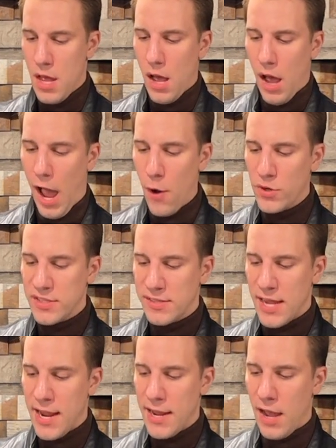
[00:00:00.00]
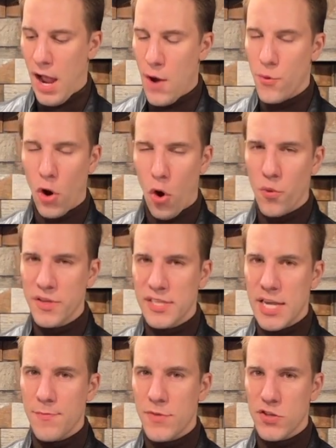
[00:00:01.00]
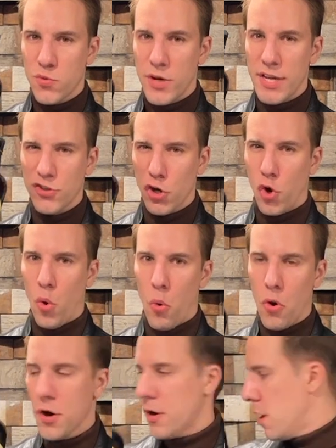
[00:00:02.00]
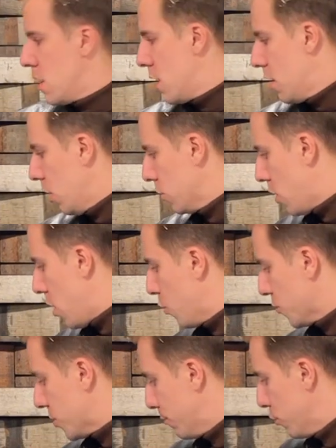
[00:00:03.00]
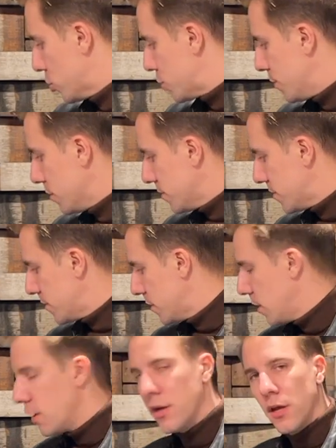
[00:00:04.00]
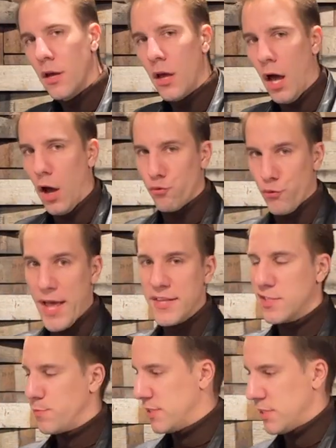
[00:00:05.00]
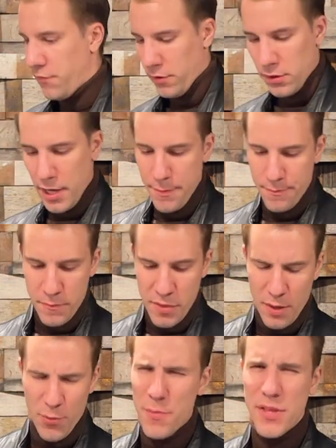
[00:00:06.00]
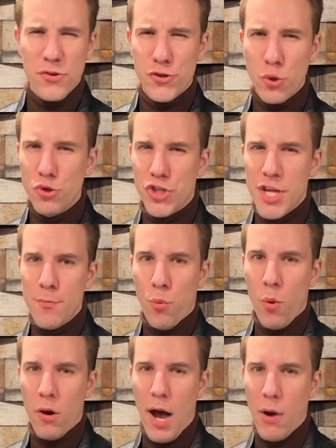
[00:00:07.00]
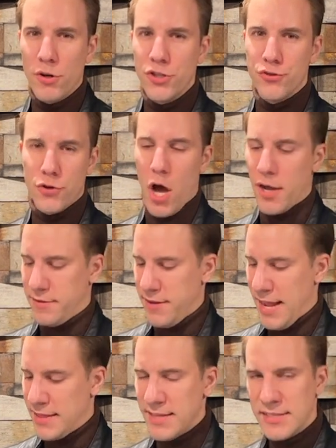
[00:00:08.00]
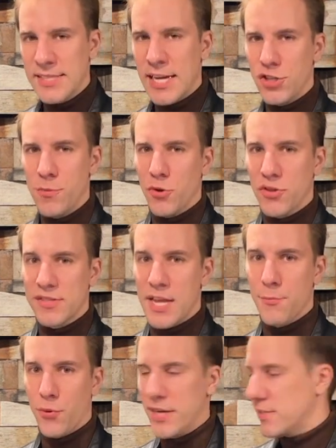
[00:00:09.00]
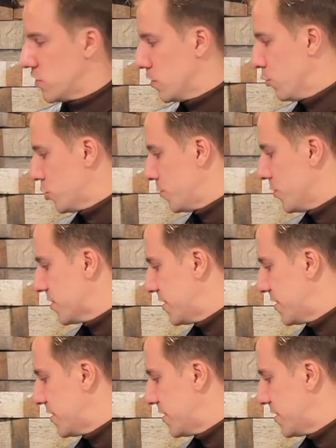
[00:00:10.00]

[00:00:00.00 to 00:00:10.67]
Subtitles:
I would say I would always keep this one as a core along with the Bushmills, red specifically. But I mean, they're so cheap. How could you not? And this is actually about the same price as the Bushmills